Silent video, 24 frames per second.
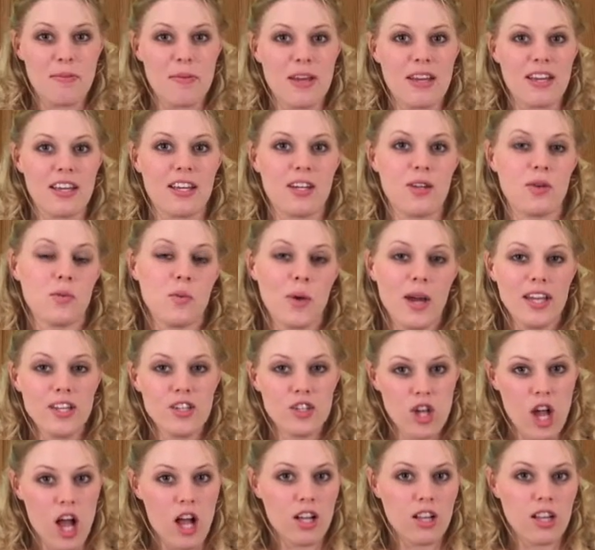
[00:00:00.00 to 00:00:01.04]
making a white
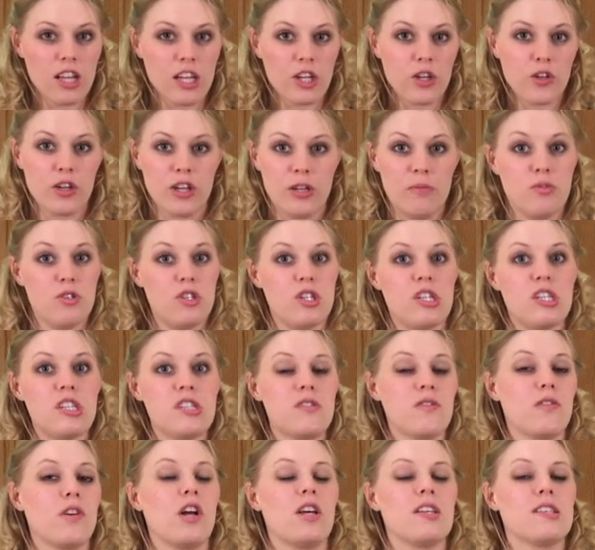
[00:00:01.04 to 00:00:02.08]
chocolate cream cheese
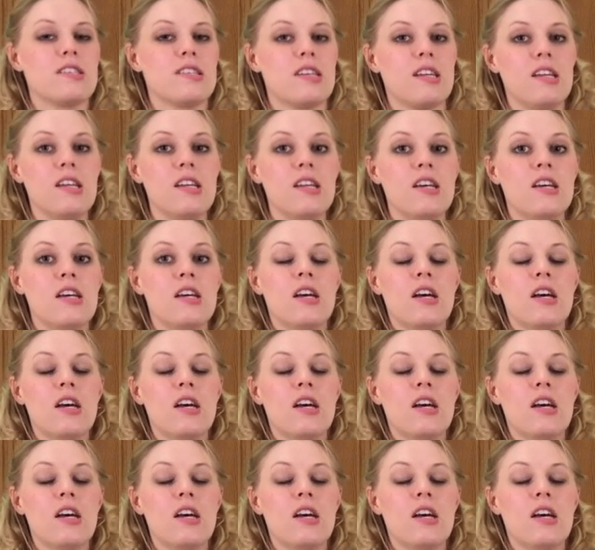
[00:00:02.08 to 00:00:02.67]
frosting,